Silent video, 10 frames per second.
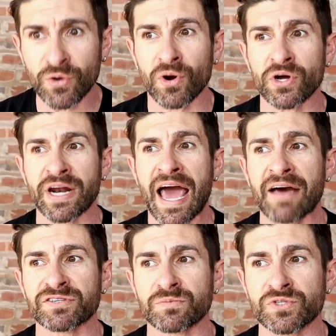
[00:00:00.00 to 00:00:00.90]
You are going to
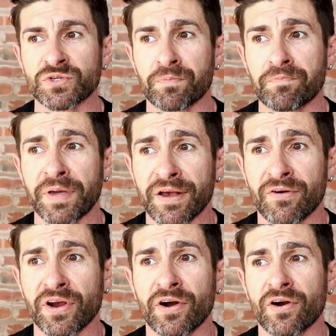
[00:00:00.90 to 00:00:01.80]
have some
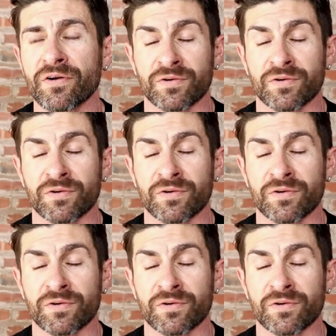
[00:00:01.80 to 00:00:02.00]
superior,